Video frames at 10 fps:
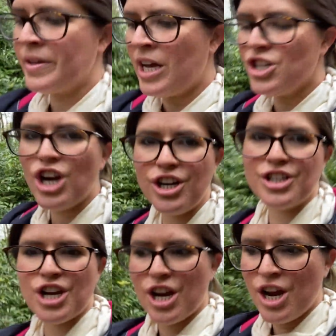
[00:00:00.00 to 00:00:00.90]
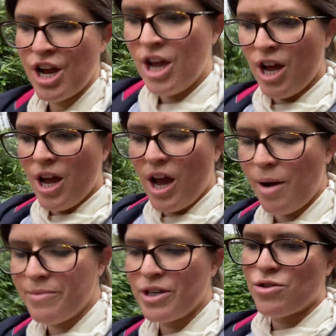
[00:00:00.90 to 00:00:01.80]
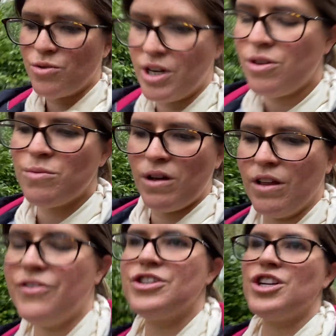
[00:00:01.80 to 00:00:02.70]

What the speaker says: church up this road. I thought, well, if there's a